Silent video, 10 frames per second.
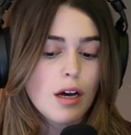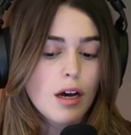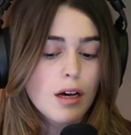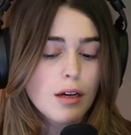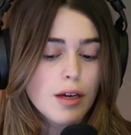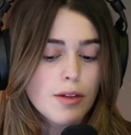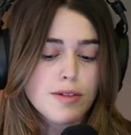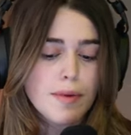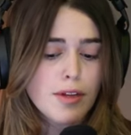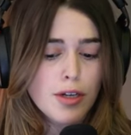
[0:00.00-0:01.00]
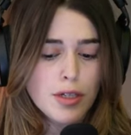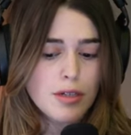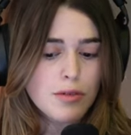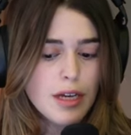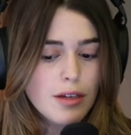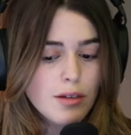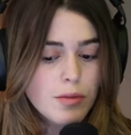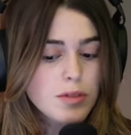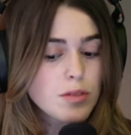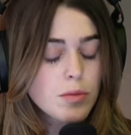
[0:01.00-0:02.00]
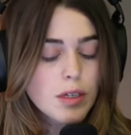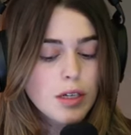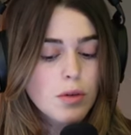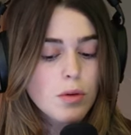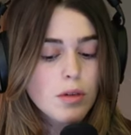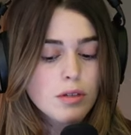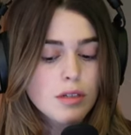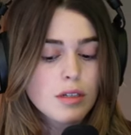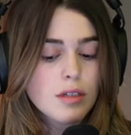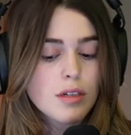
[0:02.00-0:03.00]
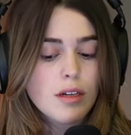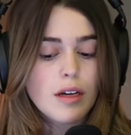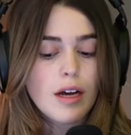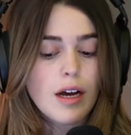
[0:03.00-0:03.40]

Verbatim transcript: Uh, I learned about the neurocycle, which is really cool. Mm-hmm.